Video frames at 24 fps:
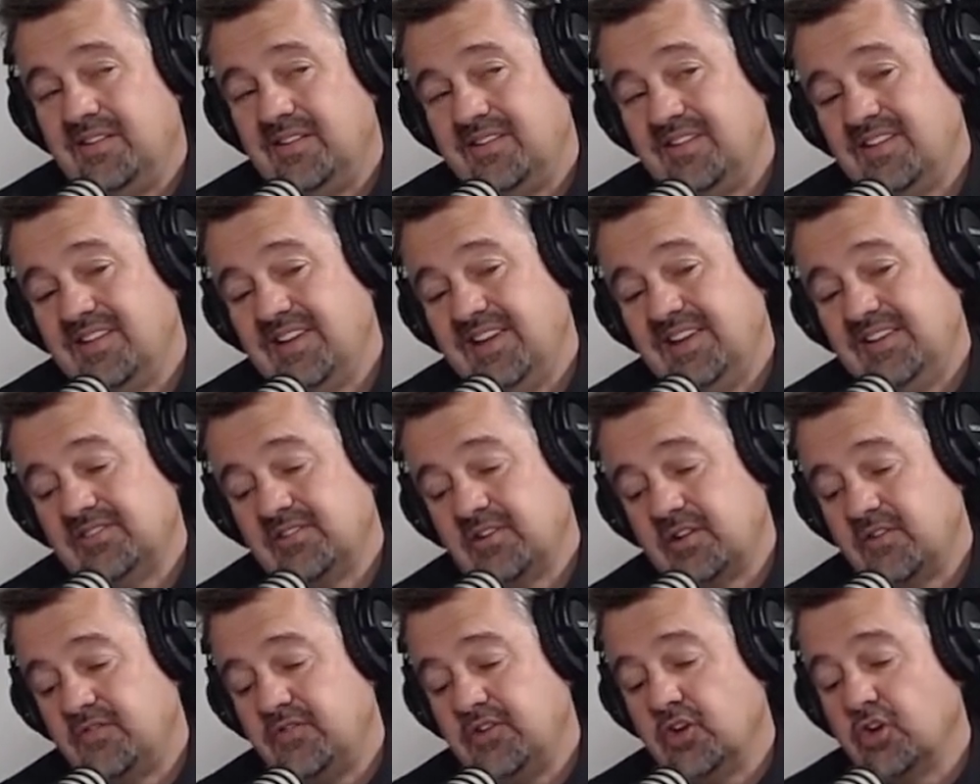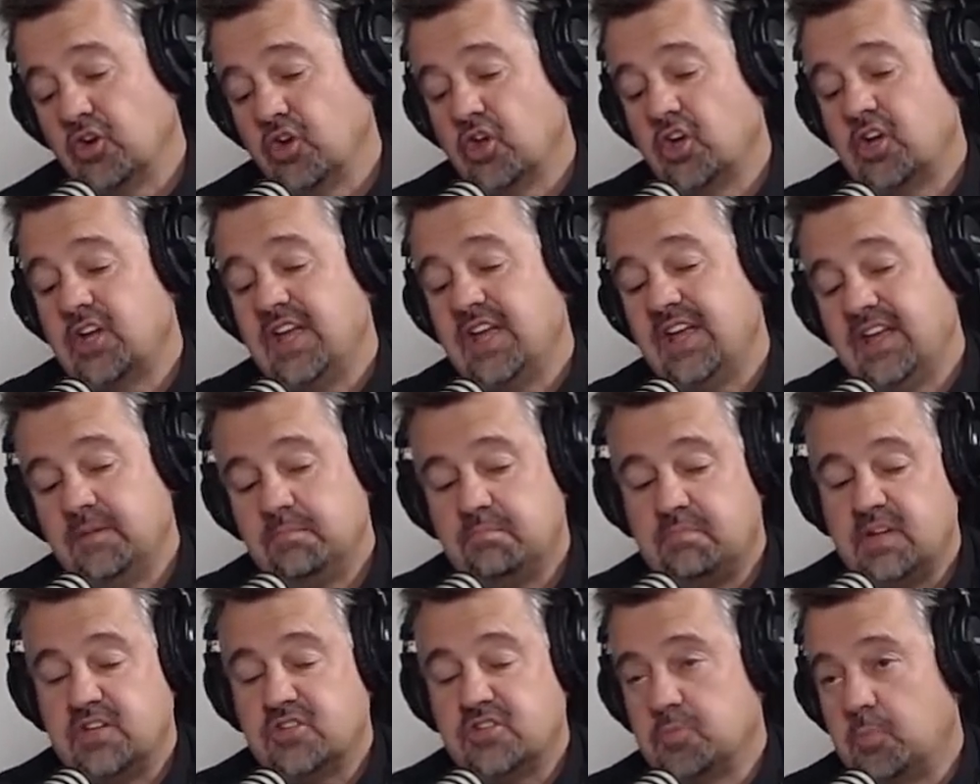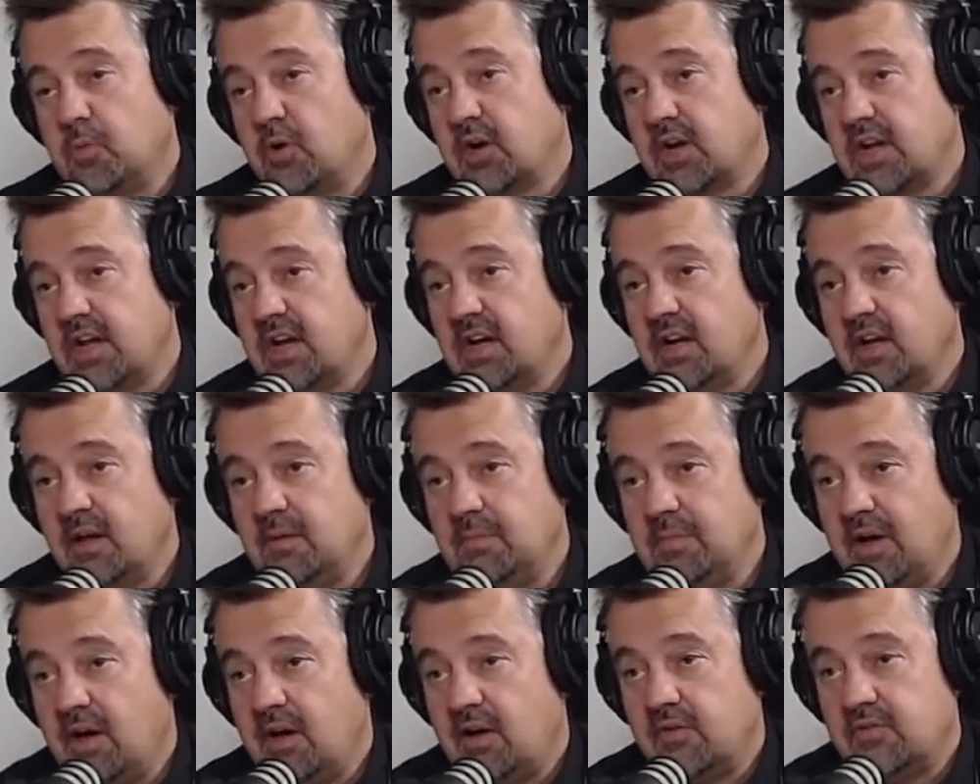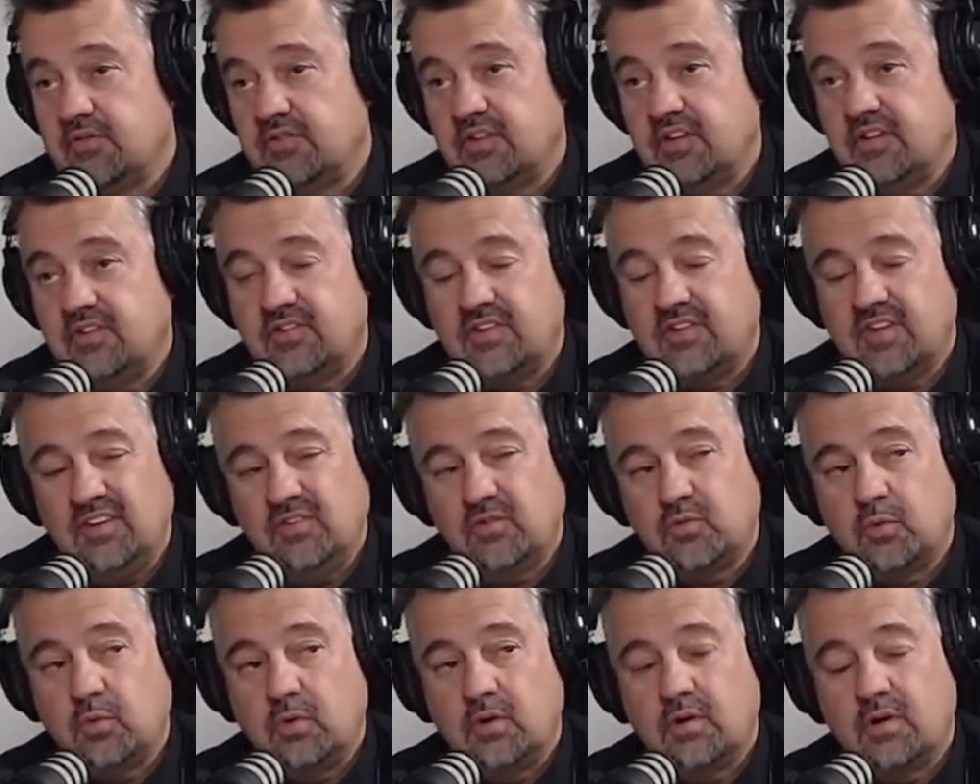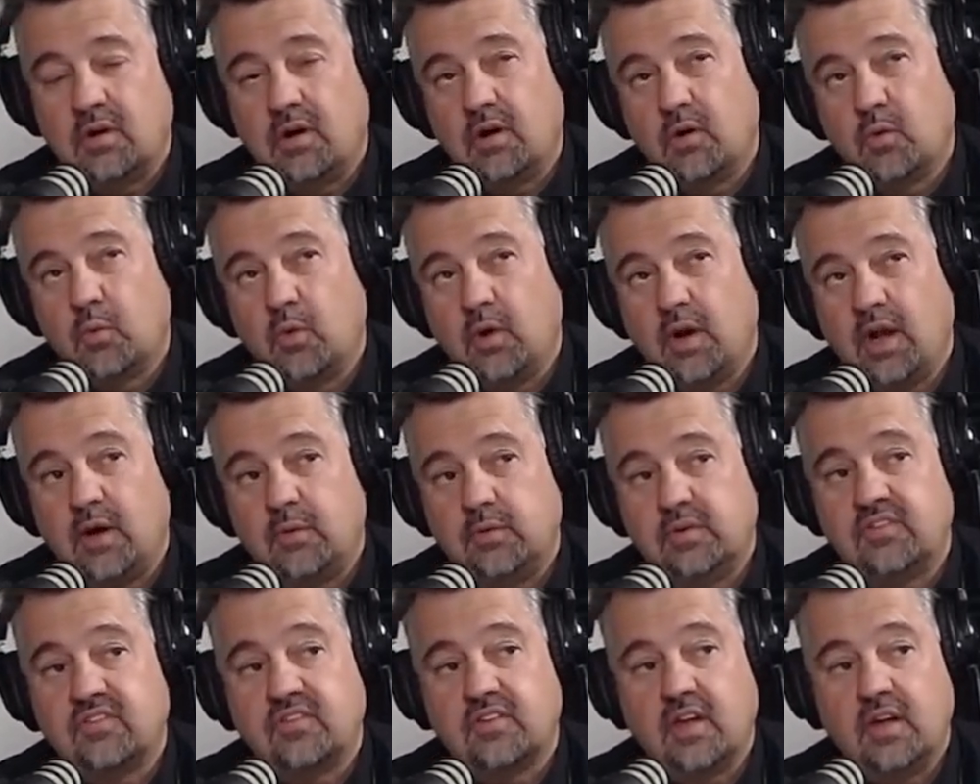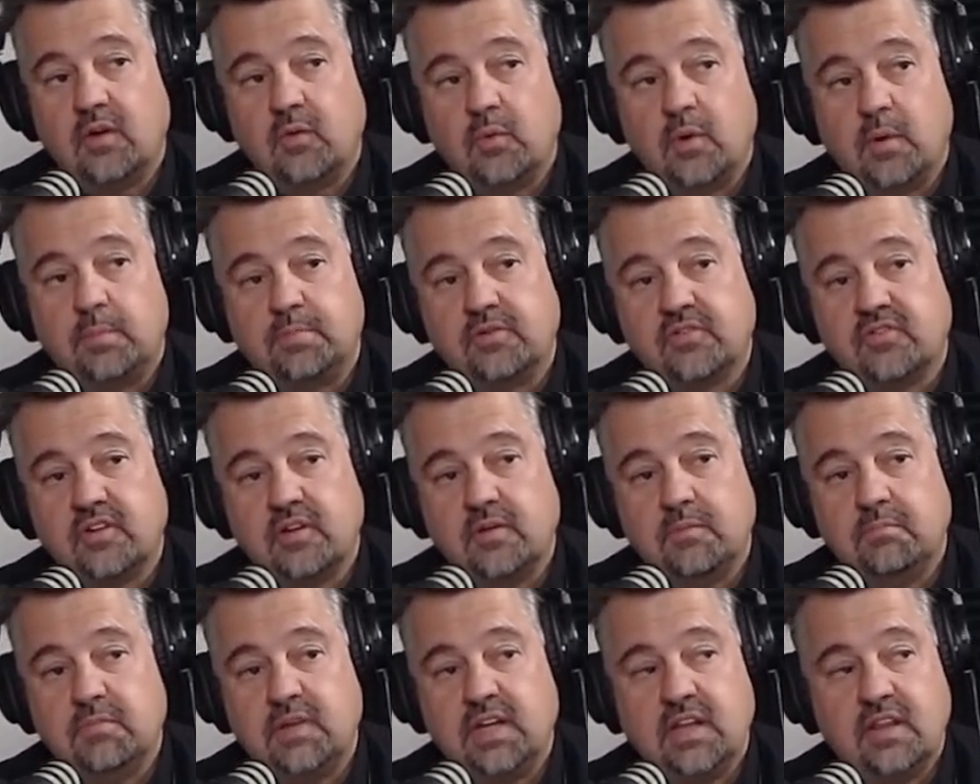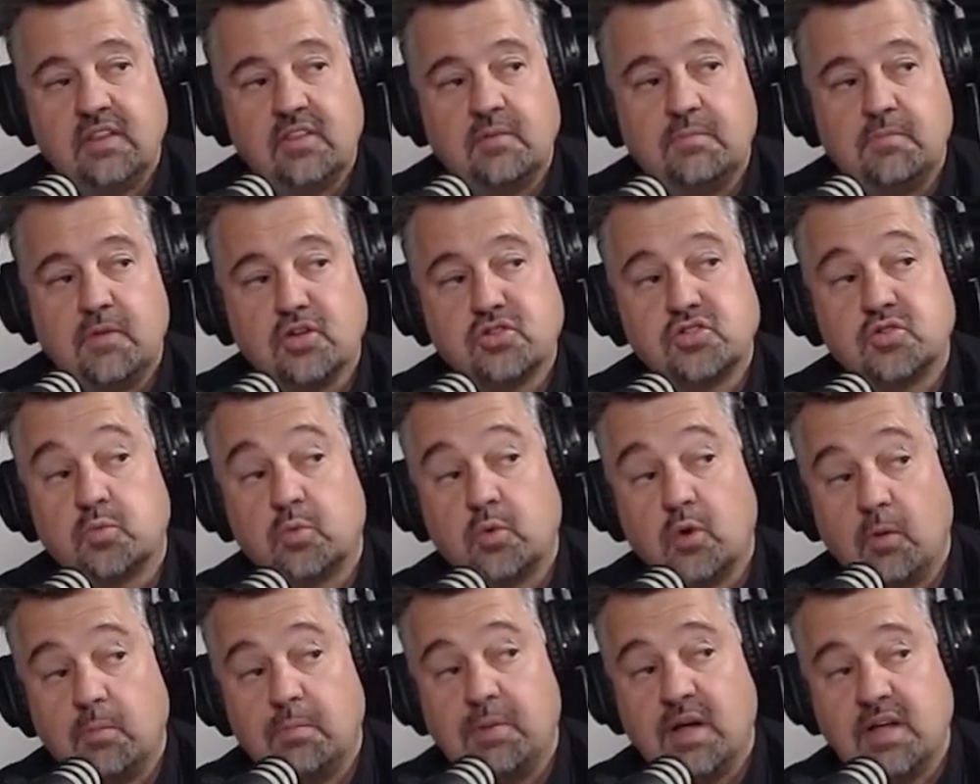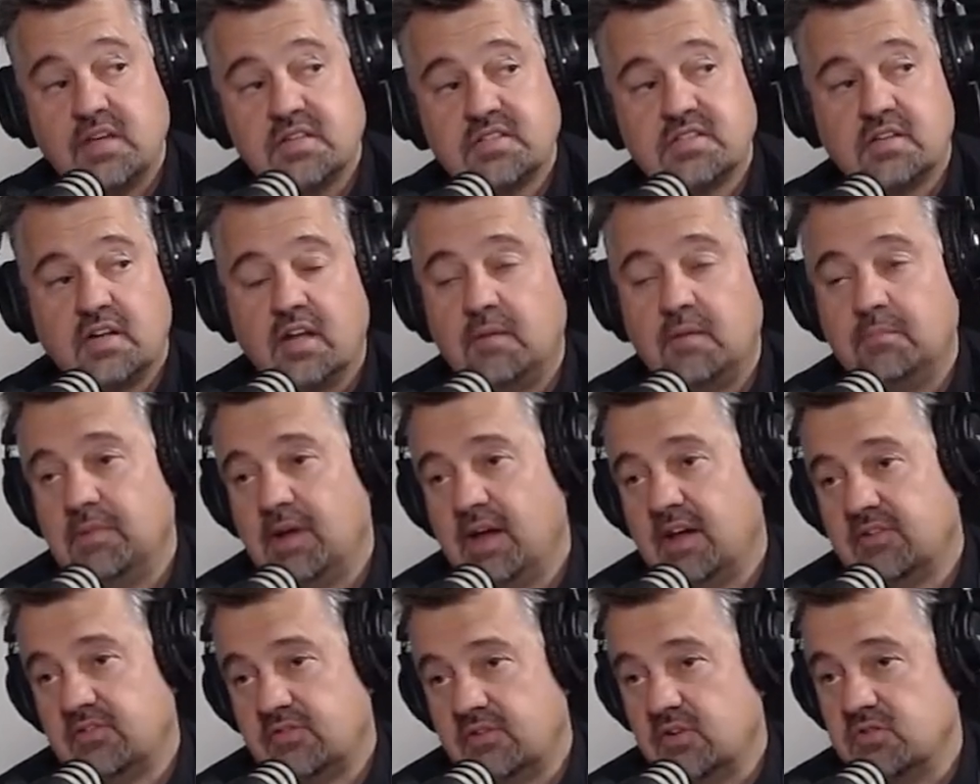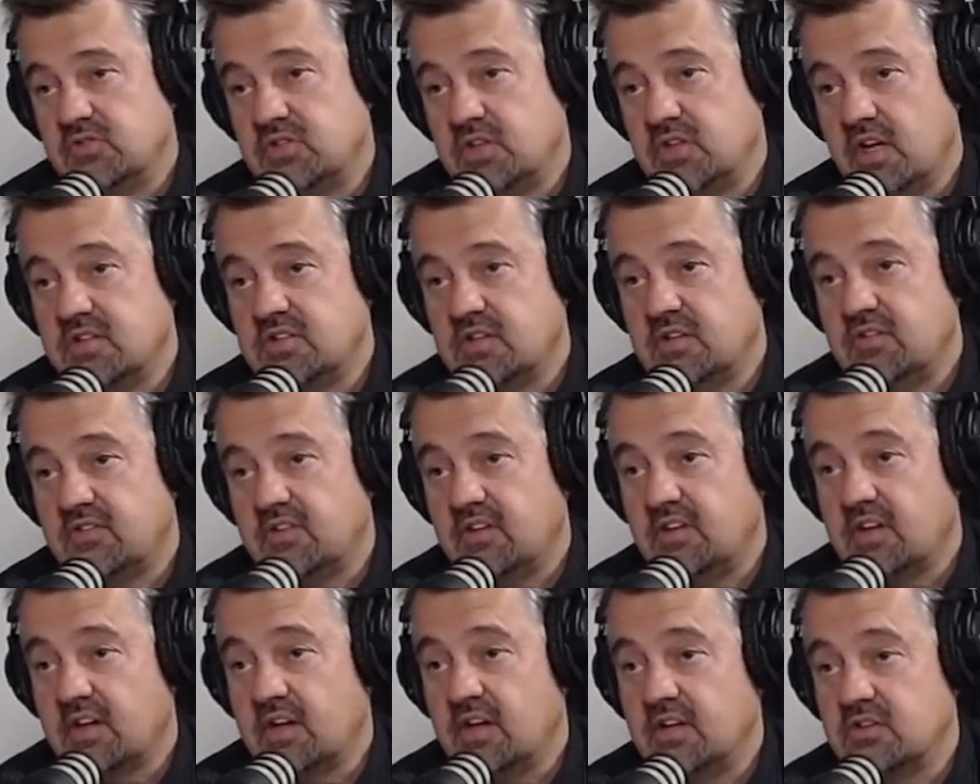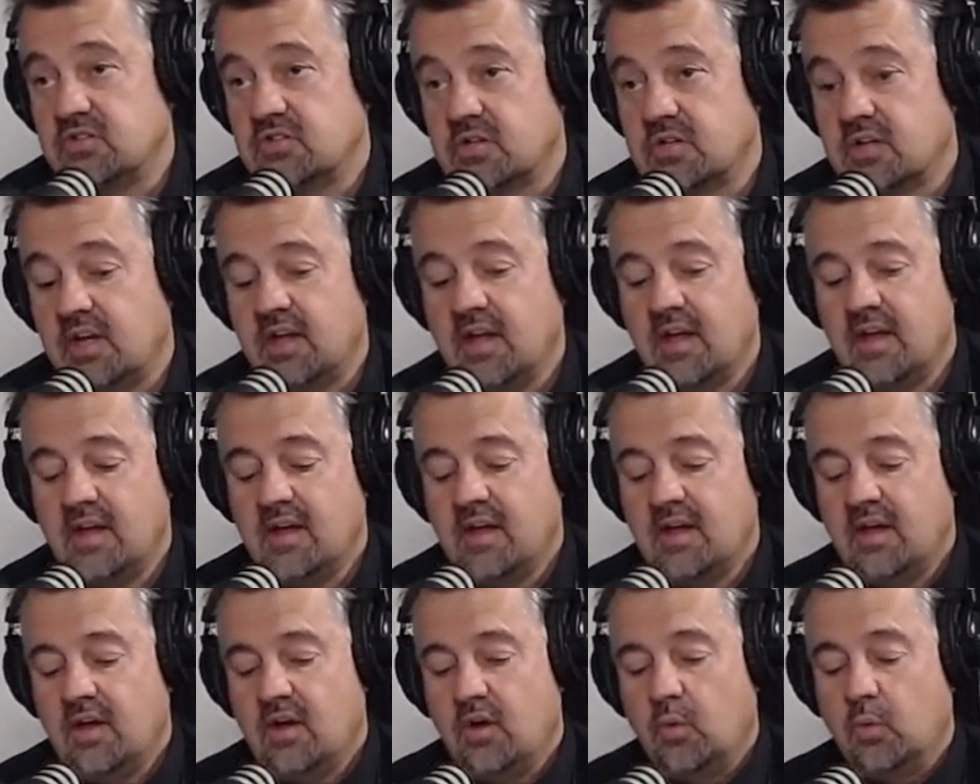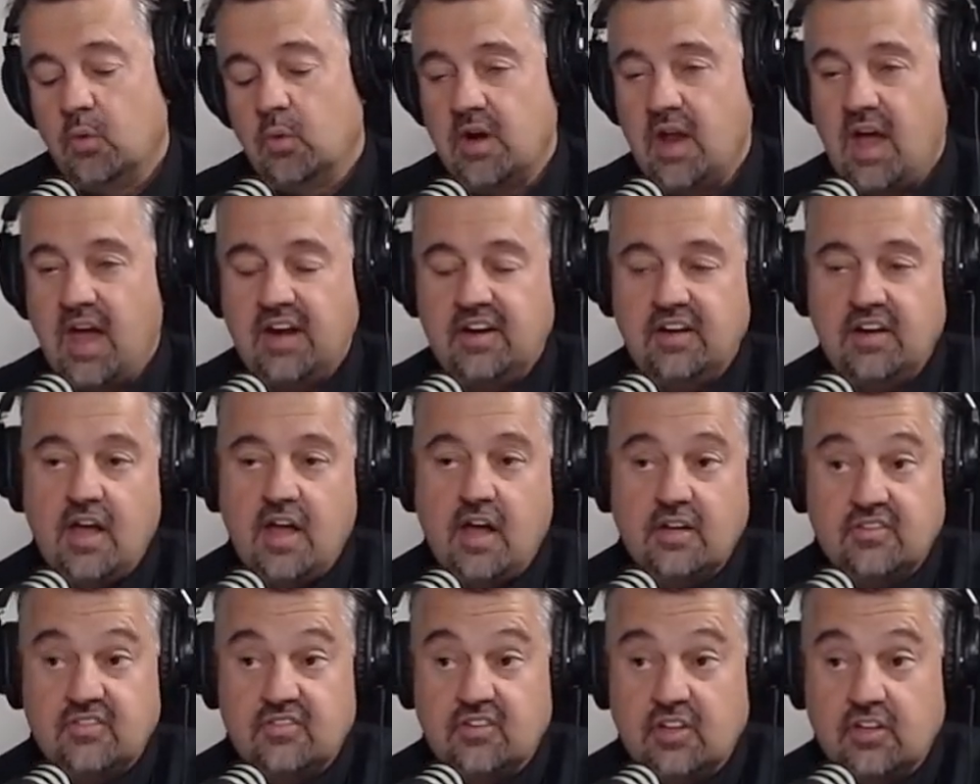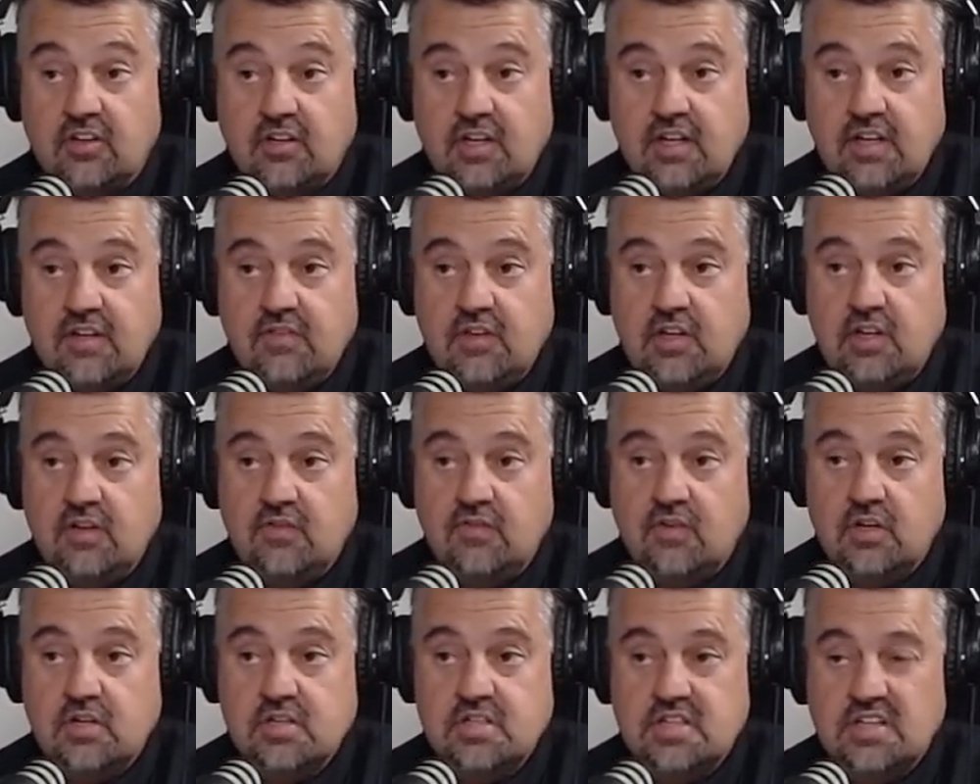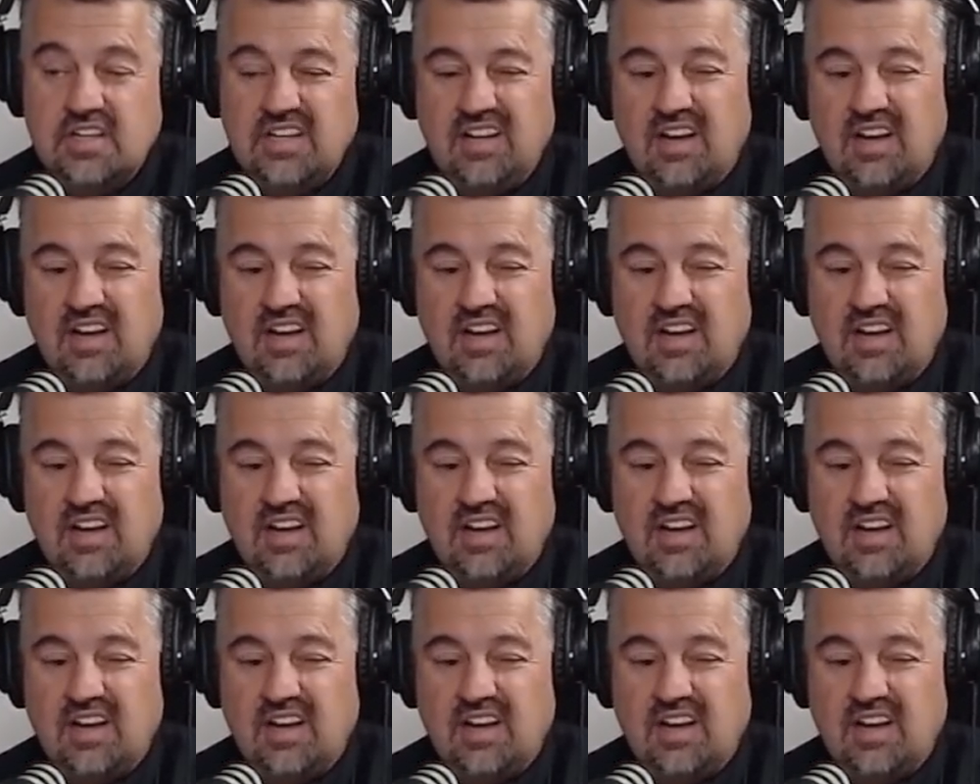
These are, if you're looking and benchmarking alumni offices, are what I would say represent many of the most robust alumni associations in the country. We're not an auxiliary of the university.